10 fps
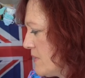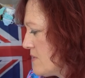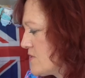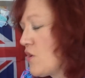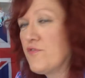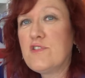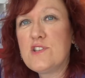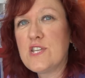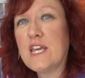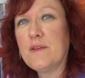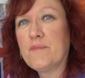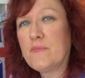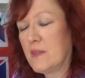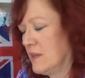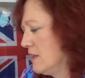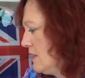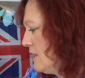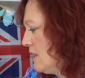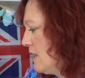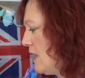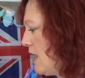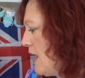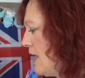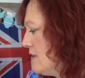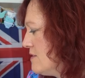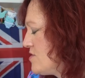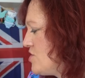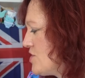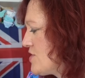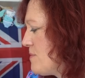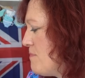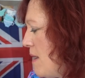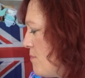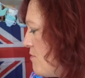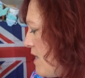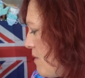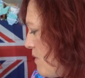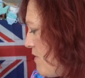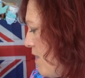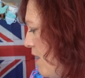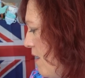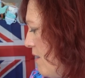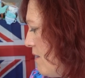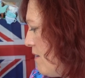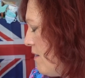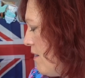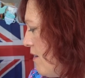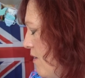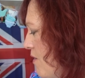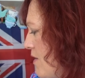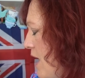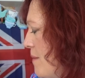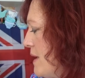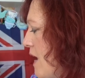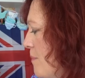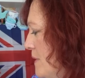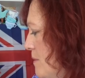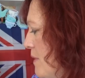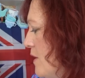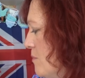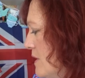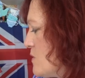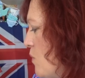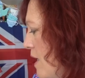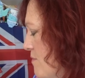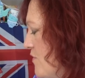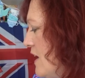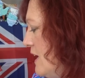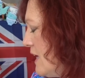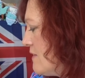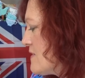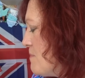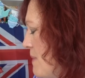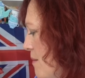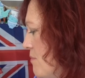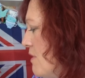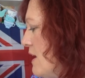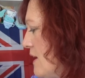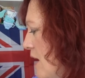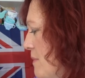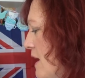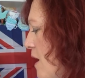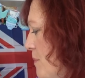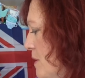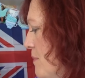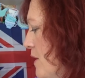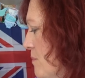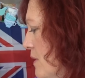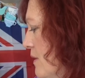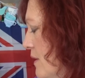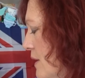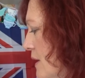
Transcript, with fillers: sovereignty, and there's just a memory with her coming up at the moment is what I'm feeling. There's a memory coming up at the moment,